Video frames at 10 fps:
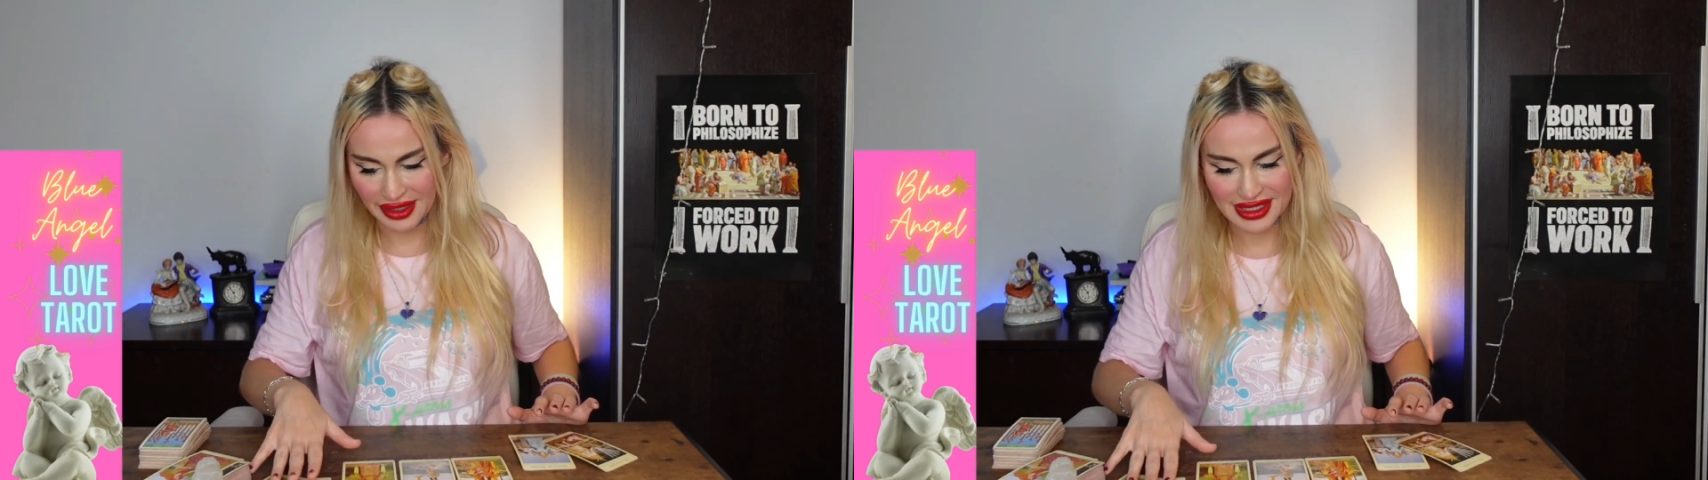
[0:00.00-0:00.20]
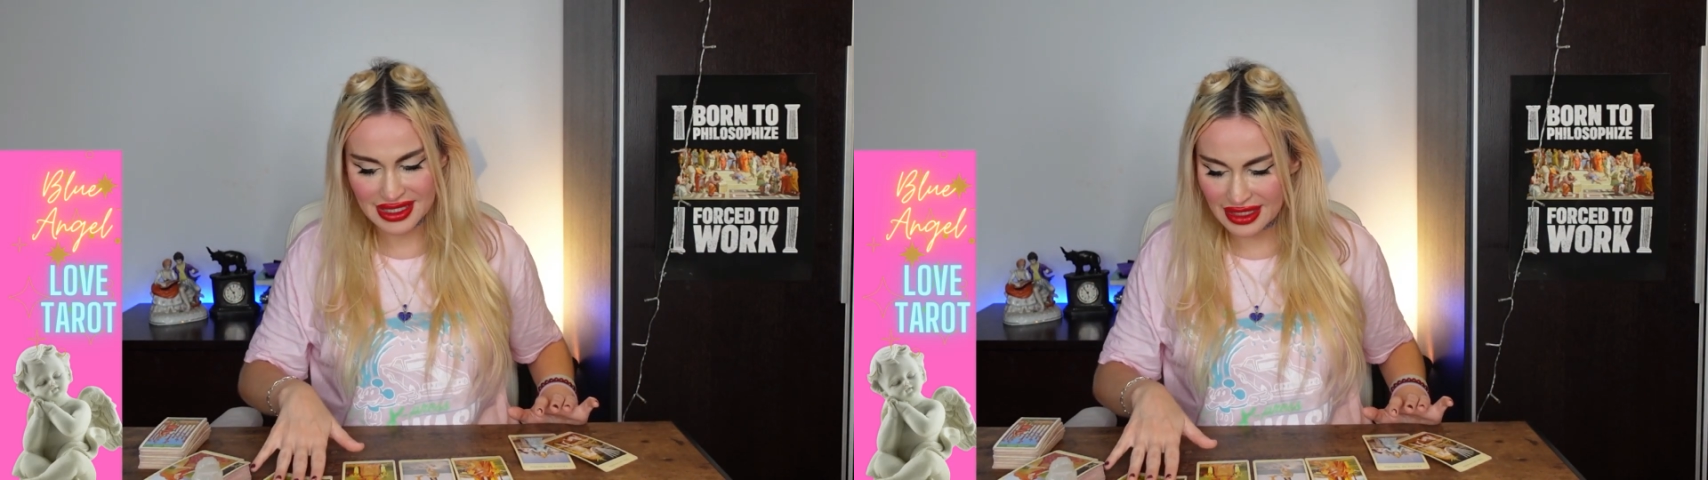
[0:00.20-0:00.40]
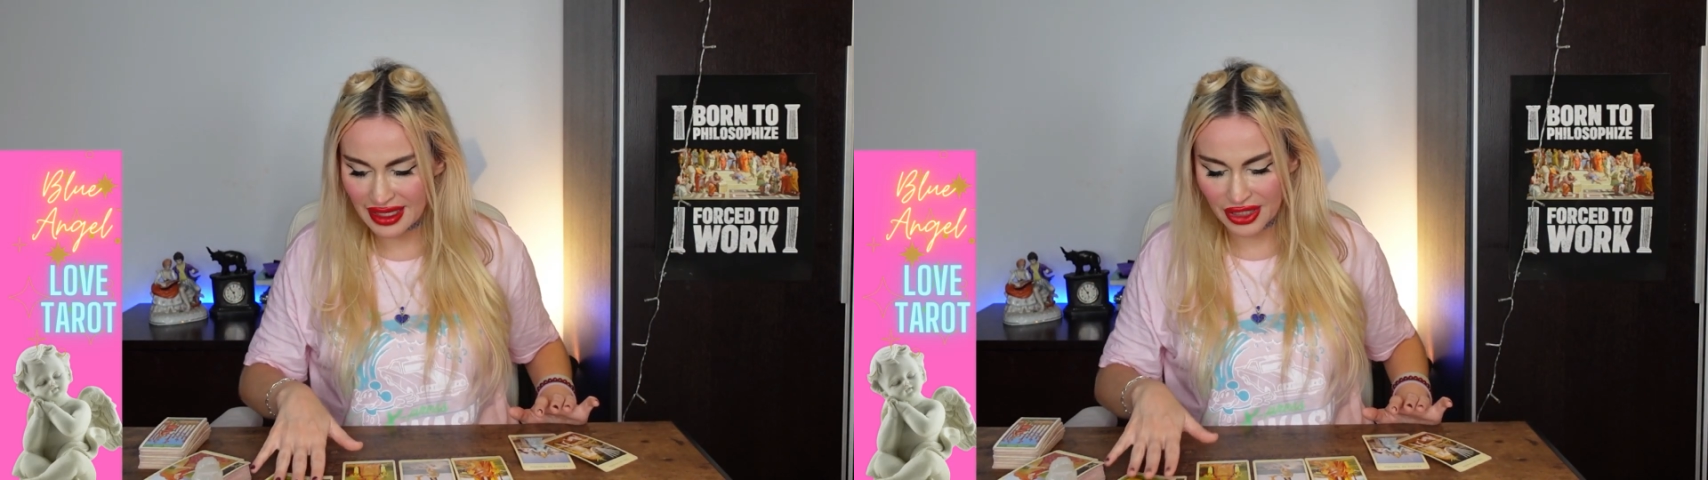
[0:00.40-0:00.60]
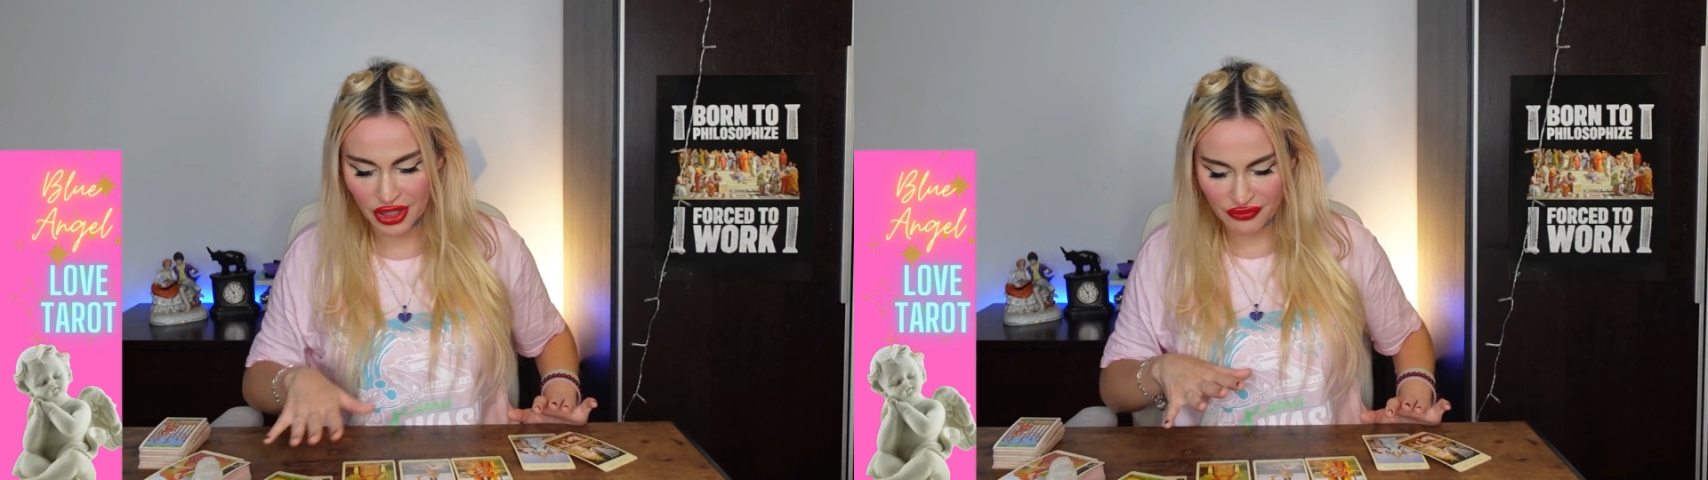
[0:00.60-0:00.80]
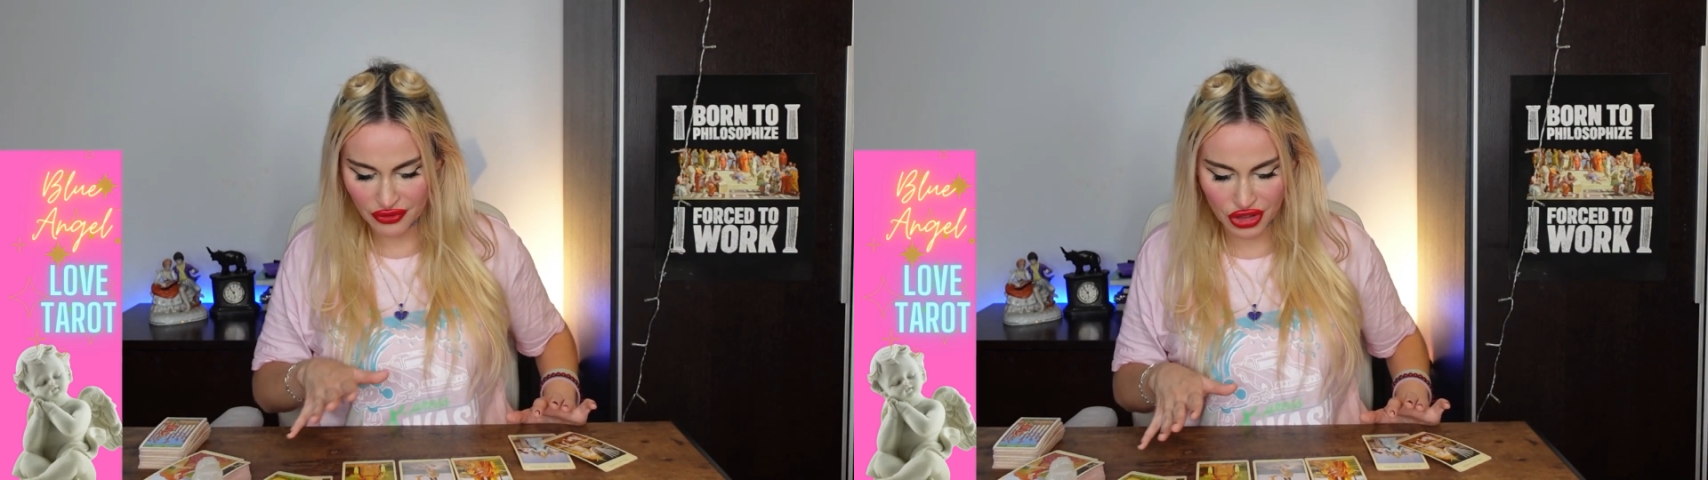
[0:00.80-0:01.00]
I see that
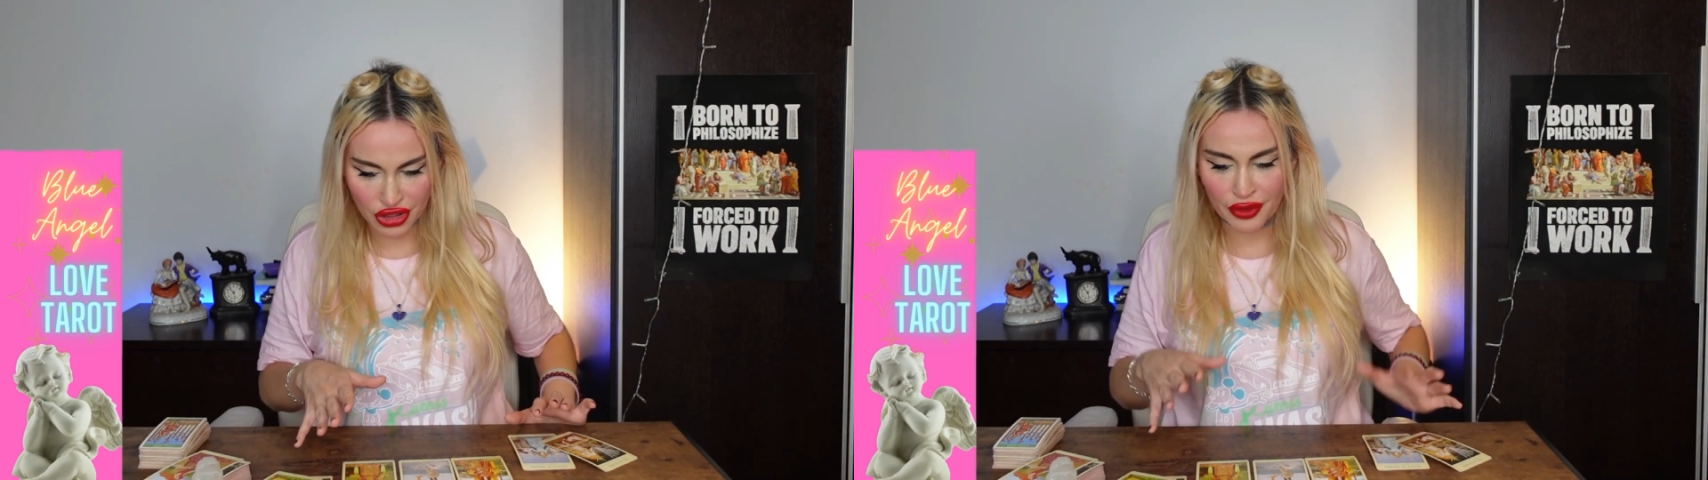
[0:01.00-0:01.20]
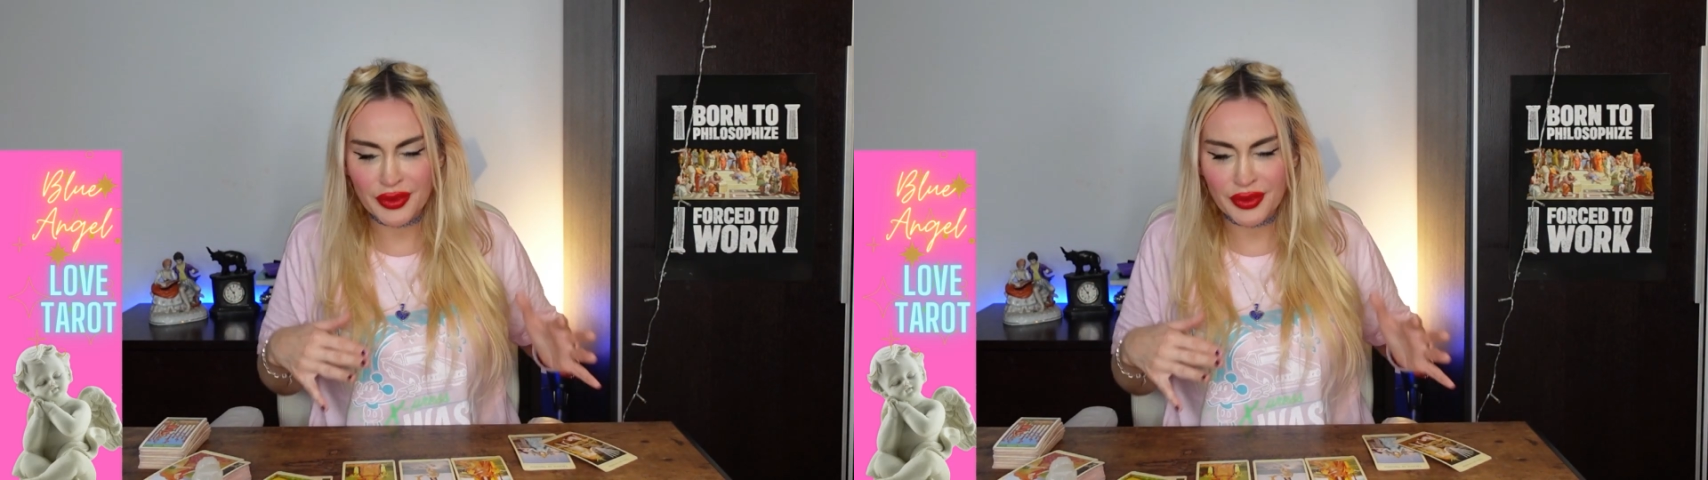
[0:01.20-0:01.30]
here for sure.